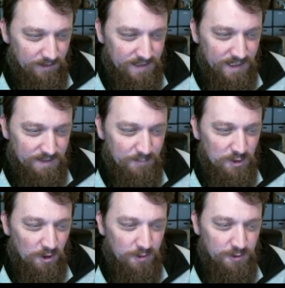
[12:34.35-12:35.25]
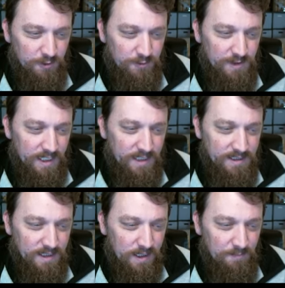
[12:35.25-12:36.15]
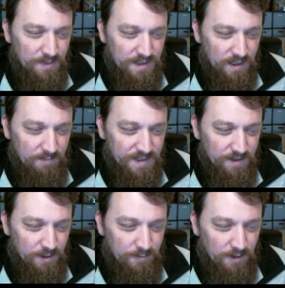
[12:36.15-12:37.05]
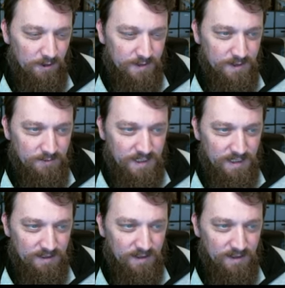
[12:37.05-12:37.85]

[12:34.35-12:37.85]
He's got some Chargers and some Bas- uh, Basildon with Ark of Sotek.